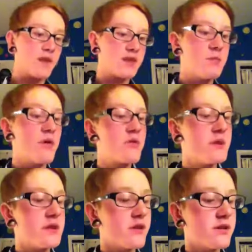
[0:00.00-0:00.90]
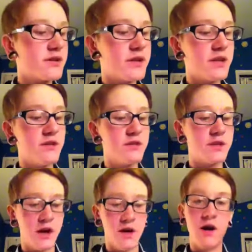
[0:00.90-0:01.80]
Some other materials you can use
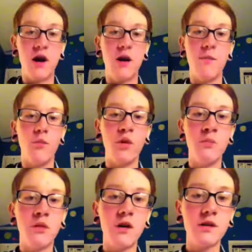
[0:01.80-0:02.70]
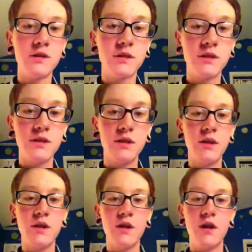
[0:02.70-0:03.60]
are wood plugs
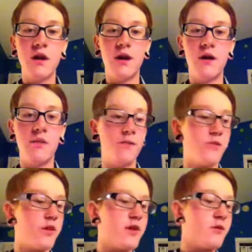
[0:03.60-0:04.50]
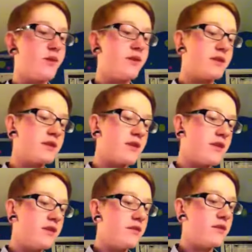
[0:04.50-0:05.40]
when your piercings are
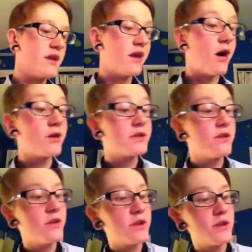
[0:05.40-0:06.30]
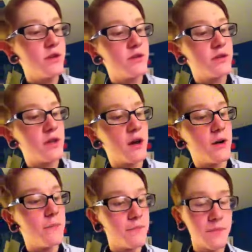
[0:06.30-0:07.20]
healed, and also you can use
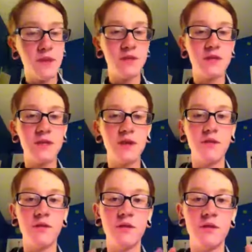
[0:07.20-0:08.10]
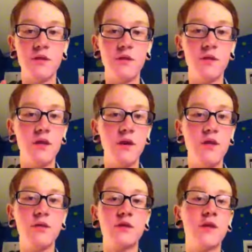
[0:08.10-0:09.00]
stone too,
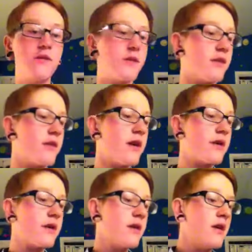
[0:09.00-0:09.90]
which I really like.